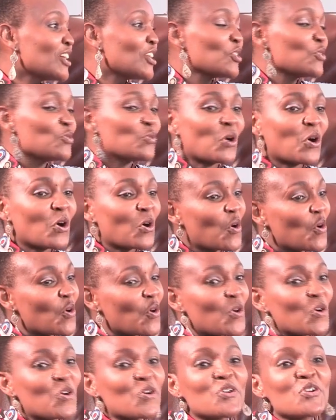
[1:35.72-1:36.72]
you are
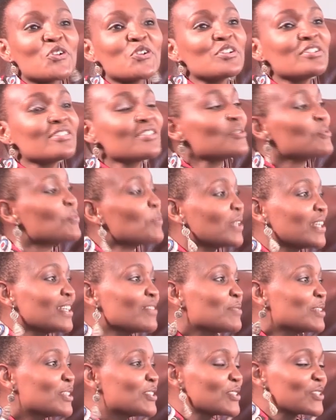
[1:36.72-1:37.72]
all the way,
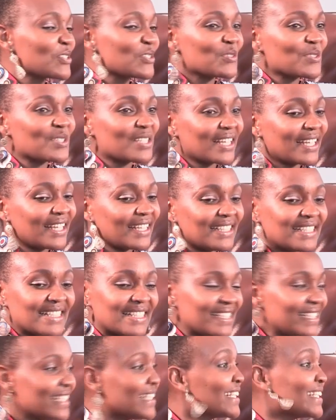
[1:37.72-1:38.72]
because you say in
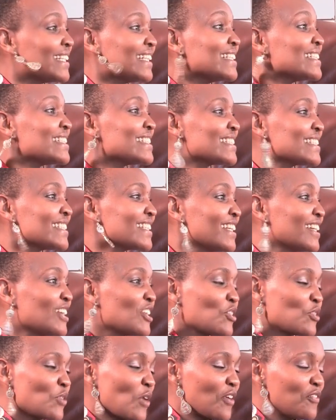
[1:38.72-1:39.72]
sickness,
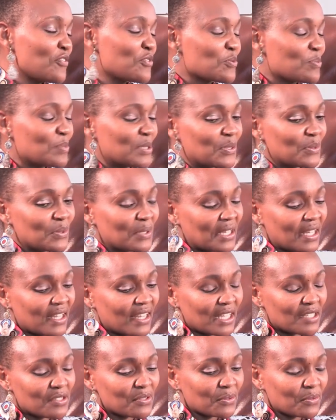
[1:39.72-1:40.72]
you have to be
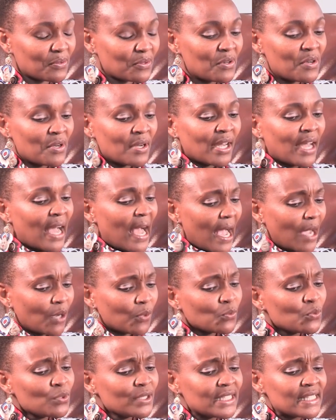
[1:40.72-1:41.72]
together. And so I
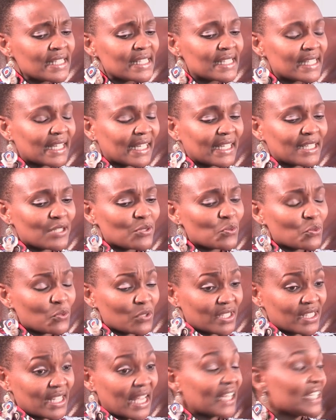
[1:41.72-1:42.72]
wouldn't say it
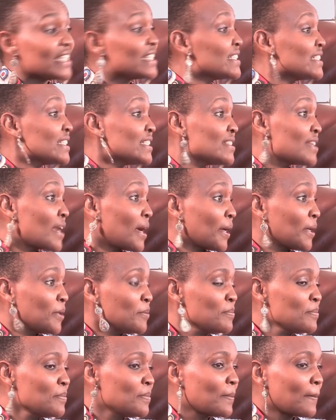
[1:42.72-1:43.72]
was an easy
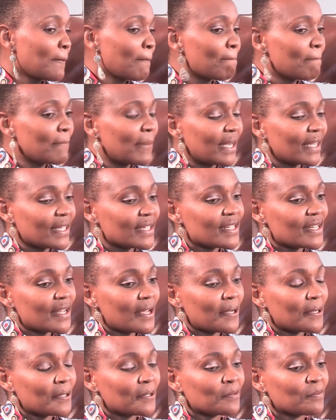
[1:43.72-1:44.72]
time, but
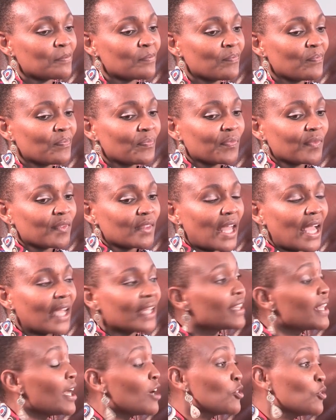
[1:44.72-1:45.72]

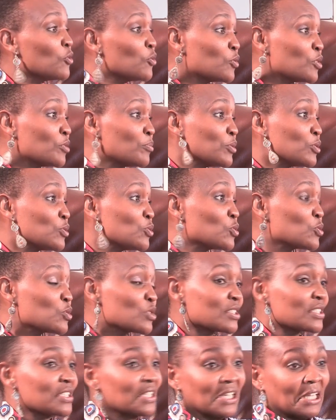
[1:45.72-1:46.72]
I thank God
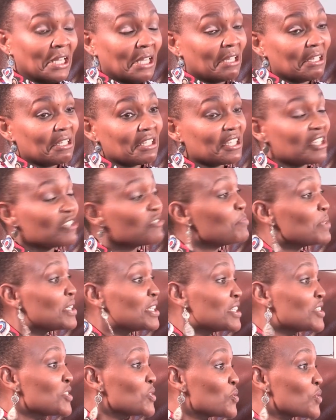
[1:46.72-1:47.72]
because He gave me
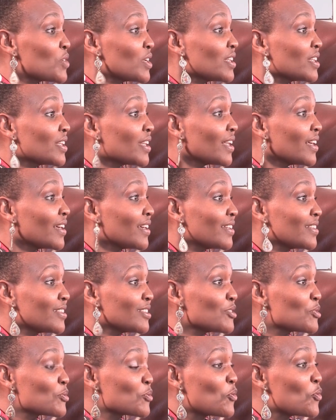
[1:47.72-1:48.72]
the strength
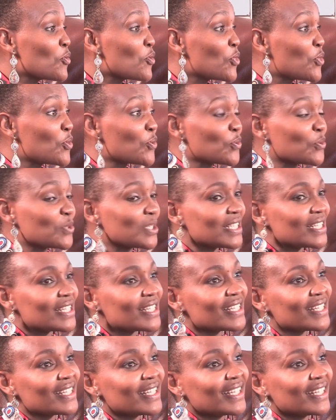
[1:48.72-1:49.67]
to go through it.